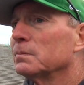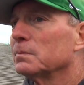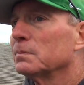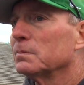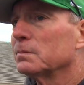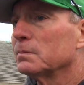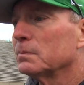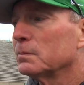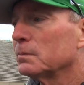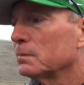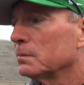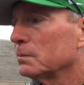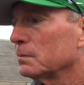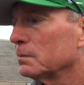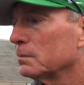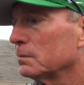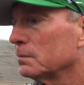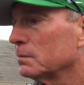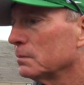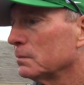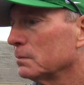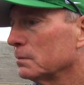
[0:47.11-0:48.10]
Have you have you
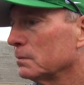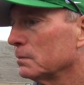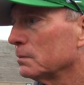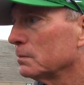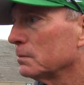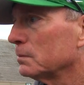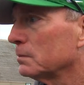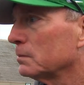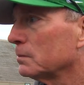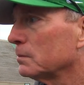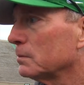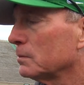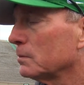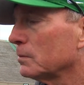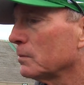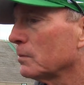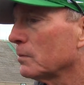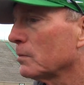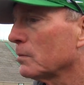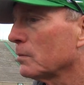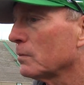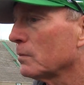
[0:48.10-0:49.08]
changed your philosophy
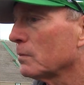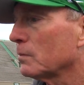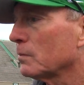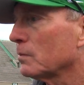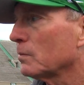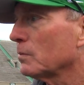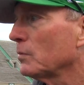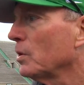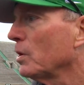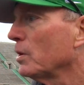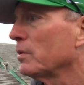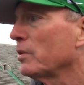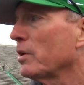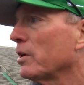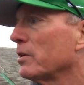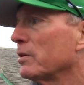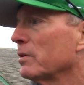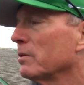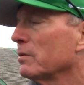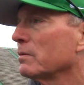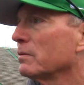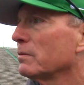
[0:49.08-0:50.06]
for this spring with no, no, no, no, no.
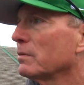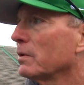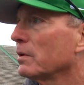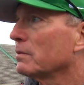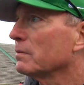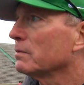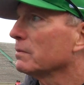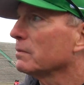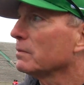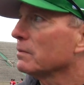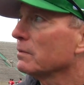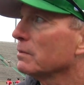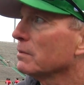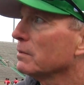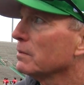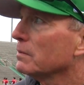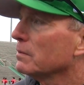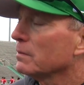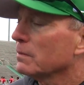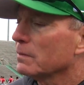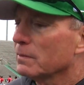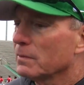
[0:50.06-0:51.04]
the same kind
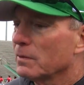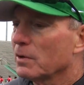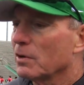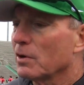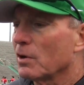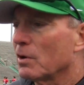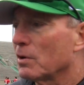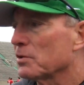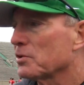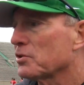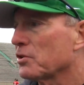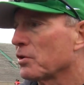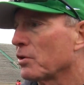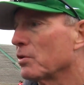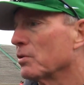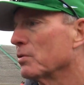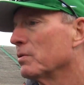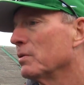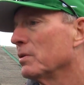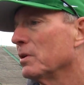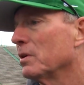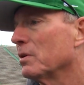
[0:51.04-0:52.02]
of? No, no, it's third.
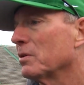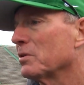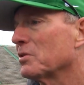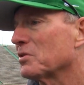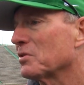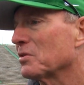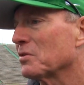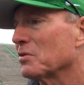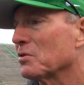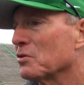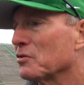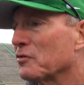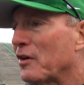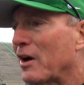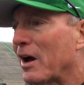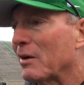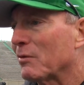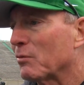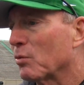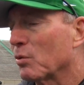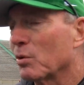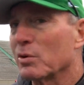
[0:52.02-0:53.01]
You know, it's there's
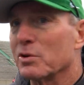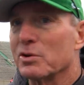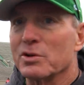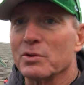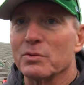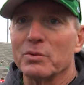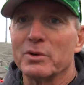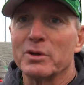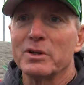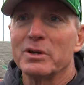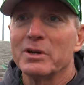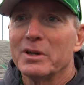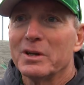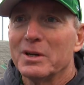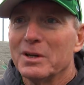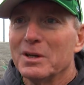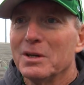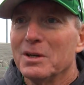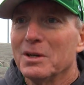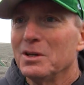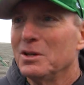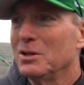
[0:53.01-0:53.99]
five words that we
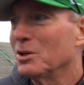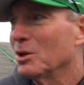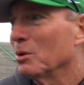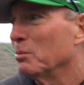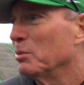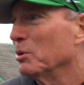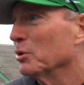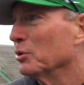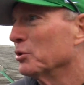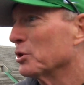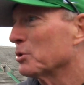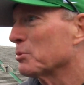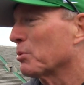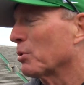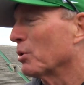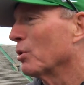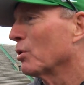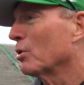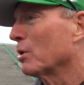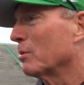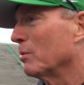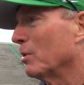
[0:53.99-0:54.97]
you know build this
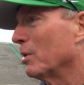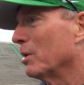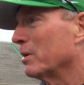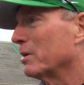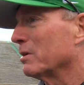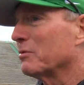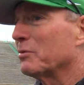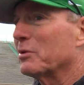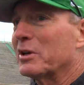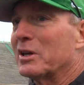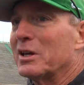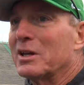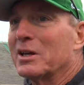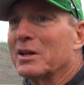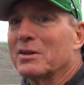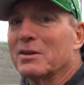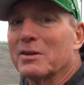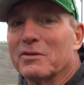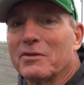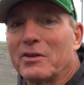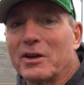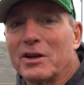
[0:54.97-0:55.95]
program on. If we can get
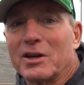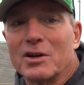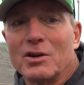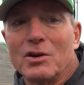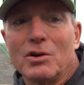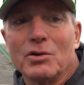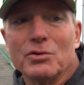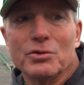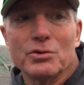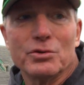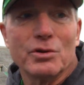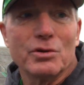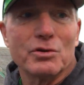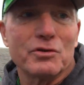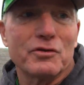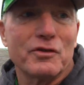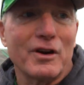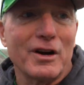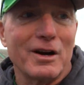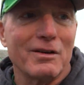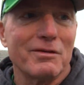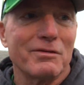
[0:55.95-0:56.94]
if they can all do those
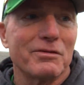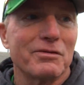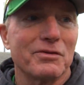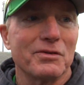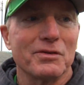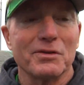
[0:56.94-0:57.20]
five